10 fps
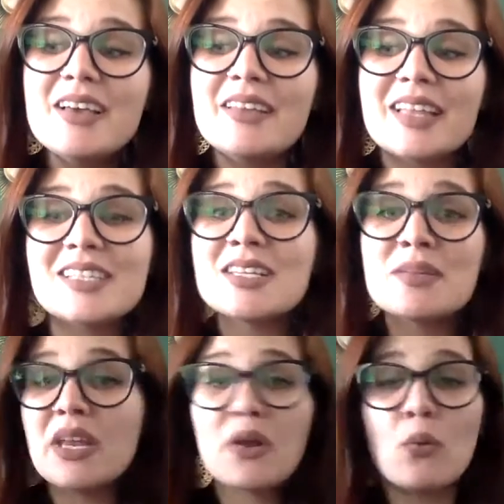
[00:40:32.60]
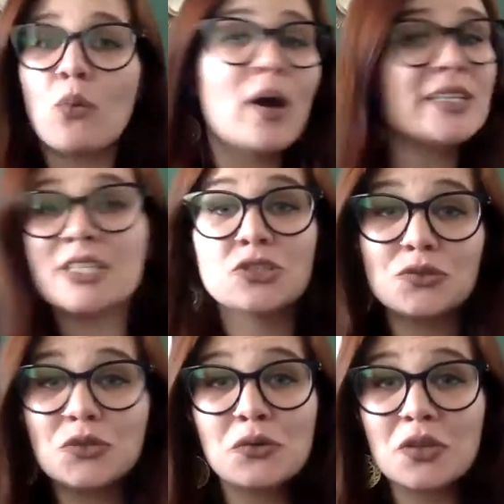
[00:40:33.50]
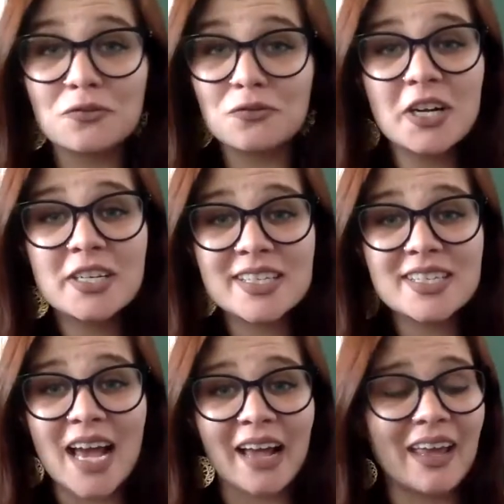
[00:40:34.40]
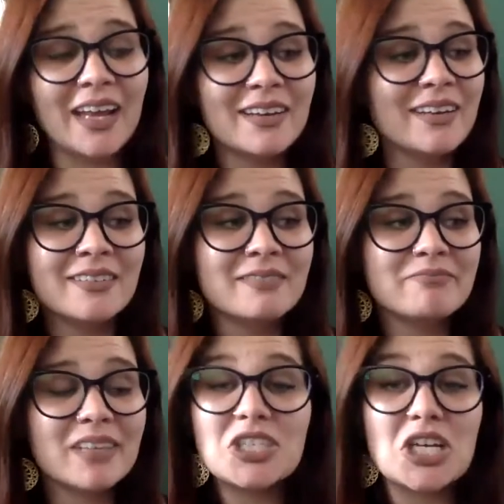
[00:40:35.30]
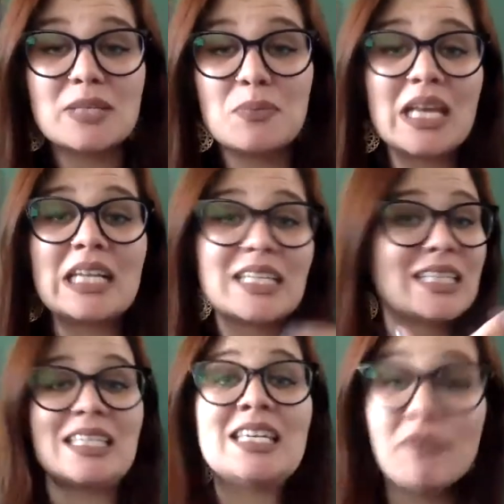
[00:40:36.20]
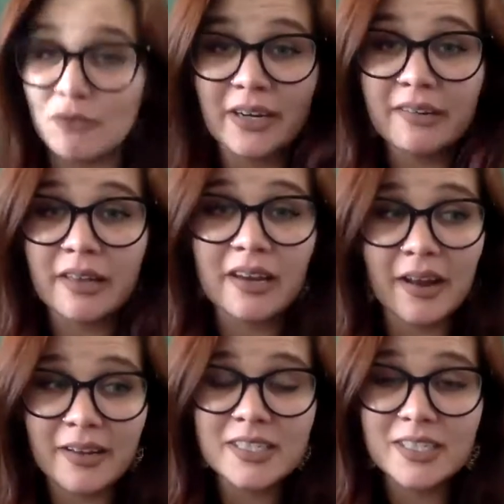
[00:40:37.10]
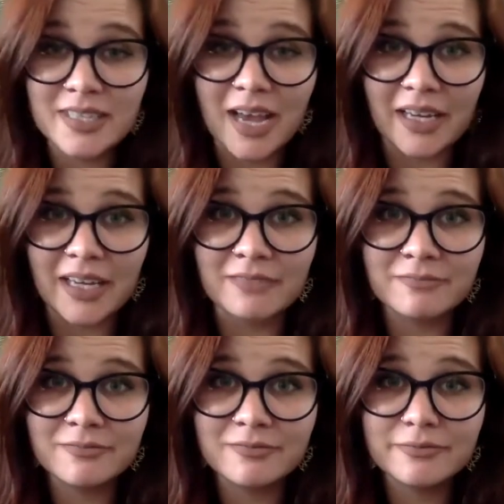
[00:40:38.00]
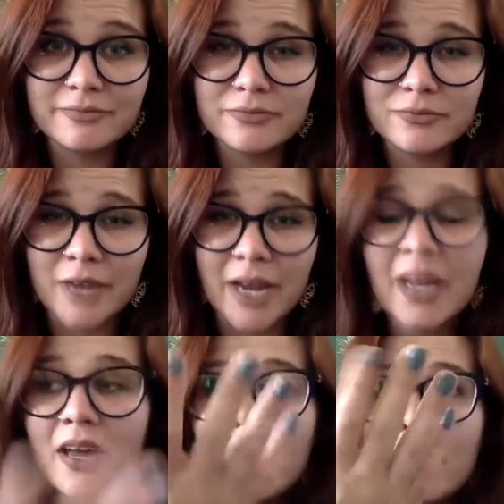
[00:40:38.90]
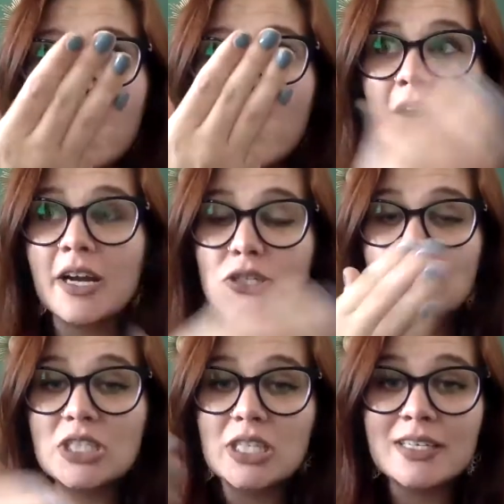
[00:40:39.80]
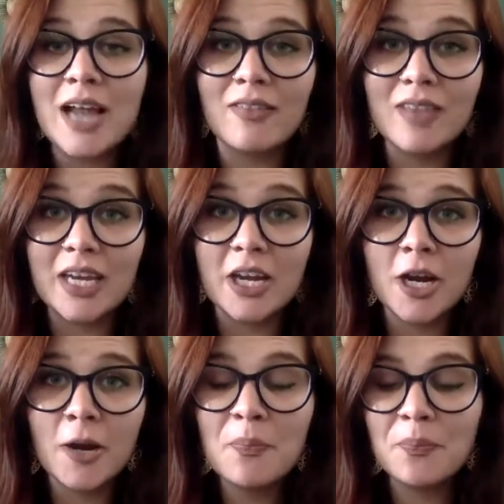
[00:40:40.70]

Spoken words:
That doesn't mean it wasn't true the first second. It just means it's different the next second, right? Our intuition is not linear.